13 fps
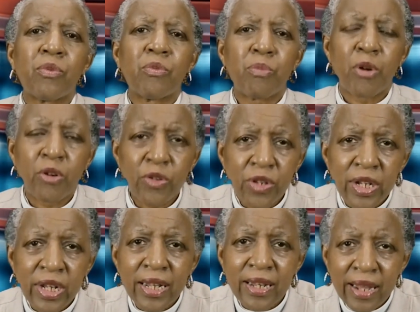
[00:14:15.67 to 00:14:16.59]

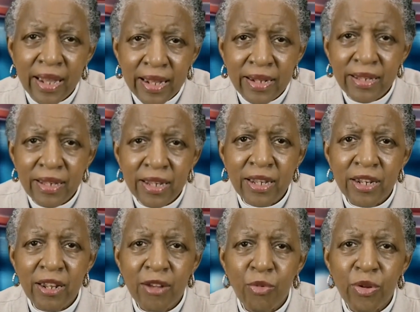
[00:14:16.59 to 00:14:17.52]
person that can see in
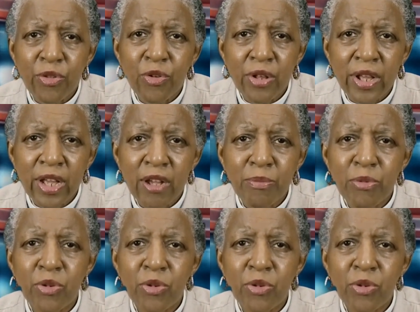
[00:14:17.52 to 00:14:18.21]
there with you to help